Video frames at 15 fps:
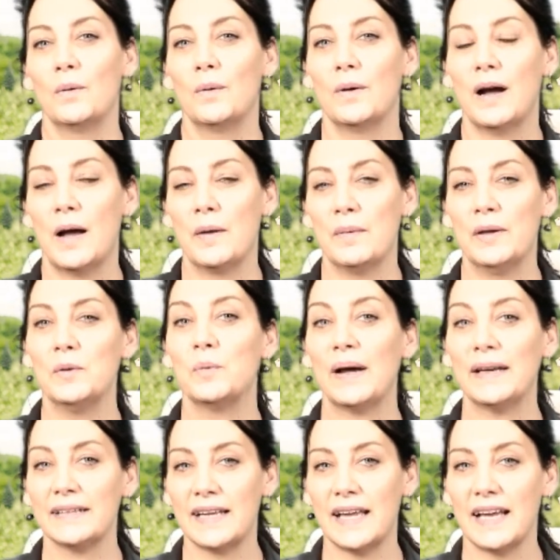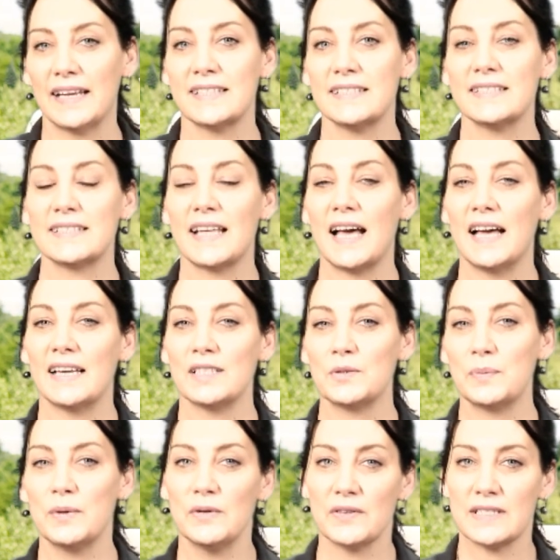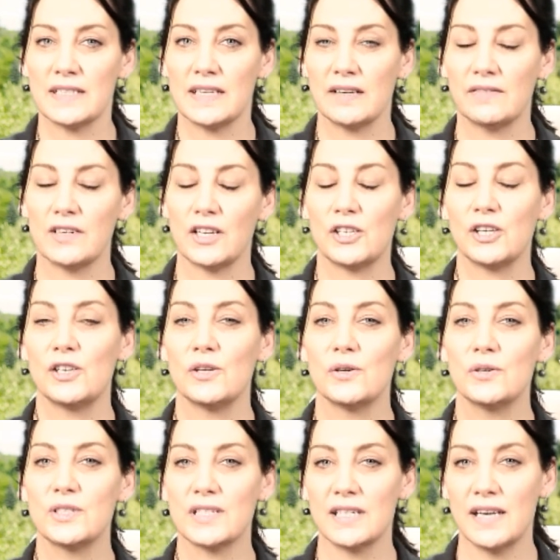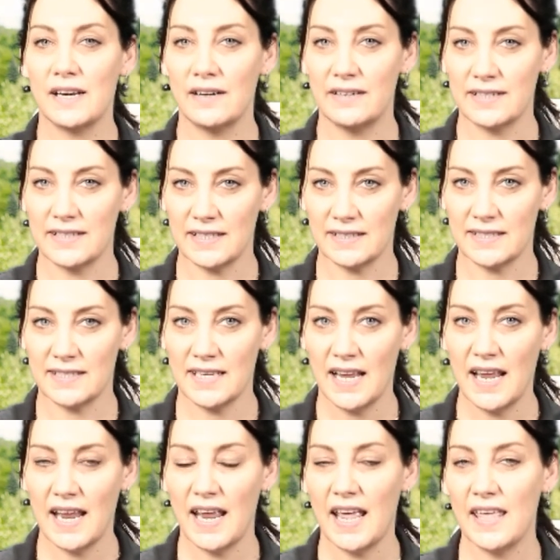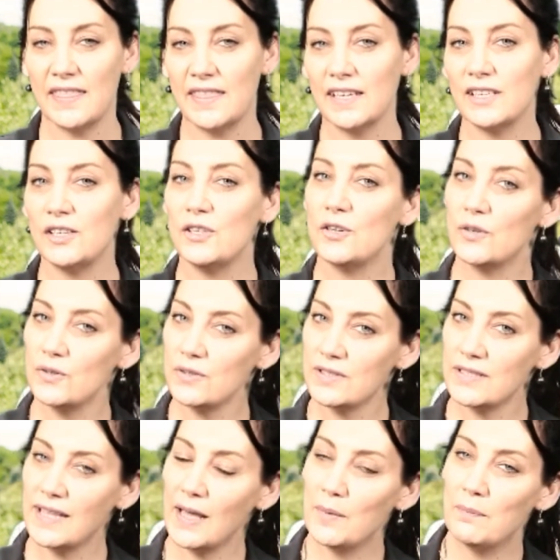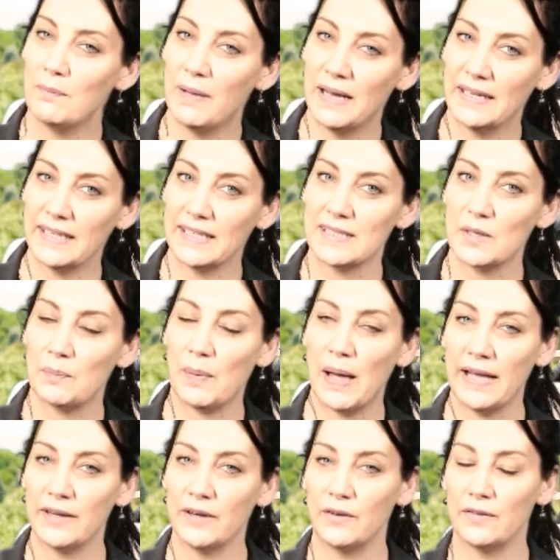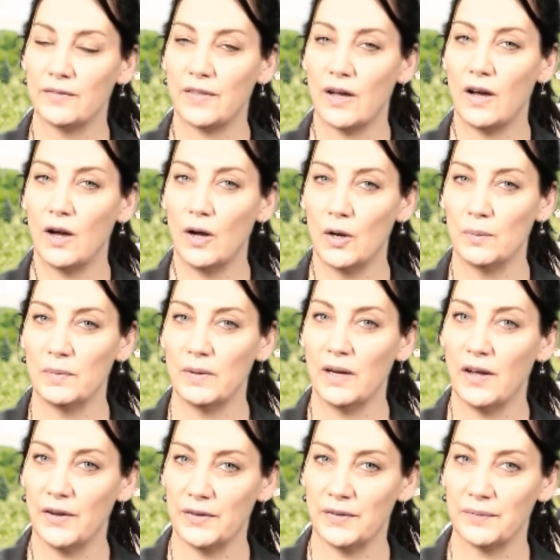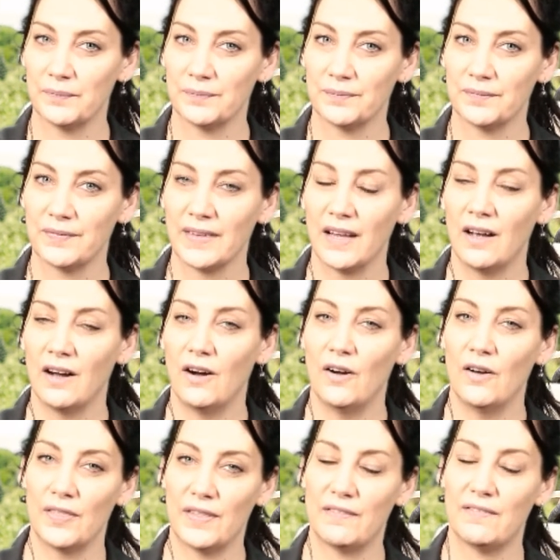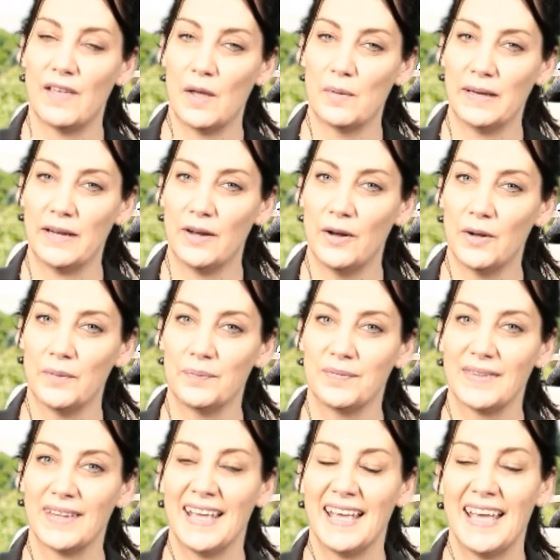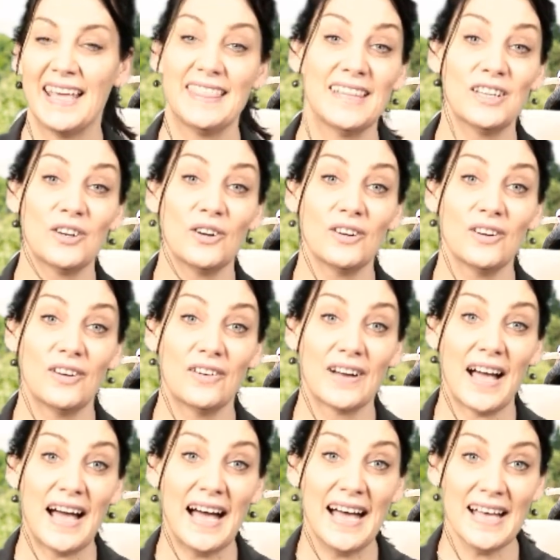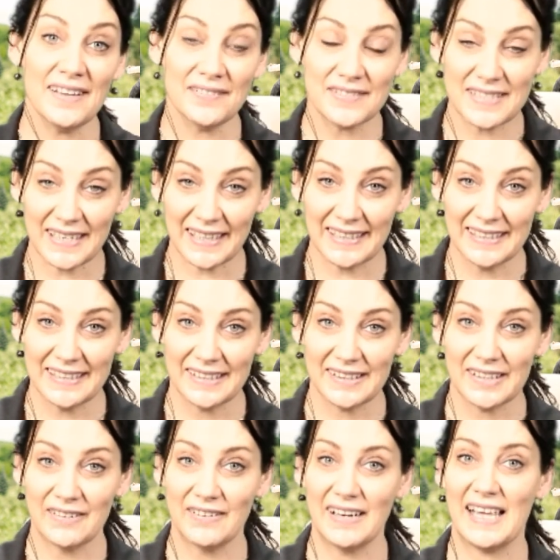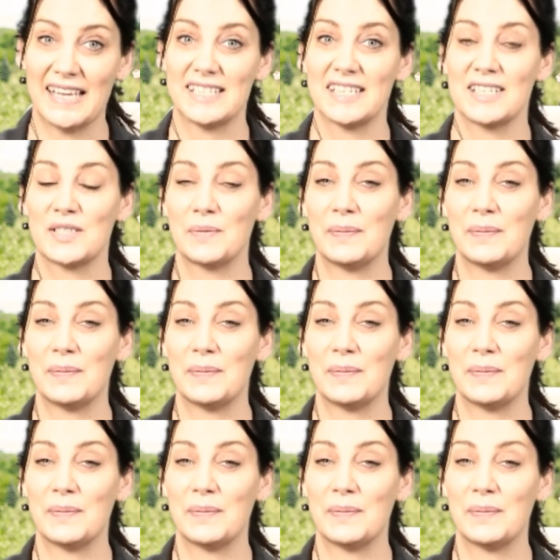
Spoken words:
in one case, the husband received a huge inheritance and then used that money to pay off the home loan on the family home. And then not long after the relationship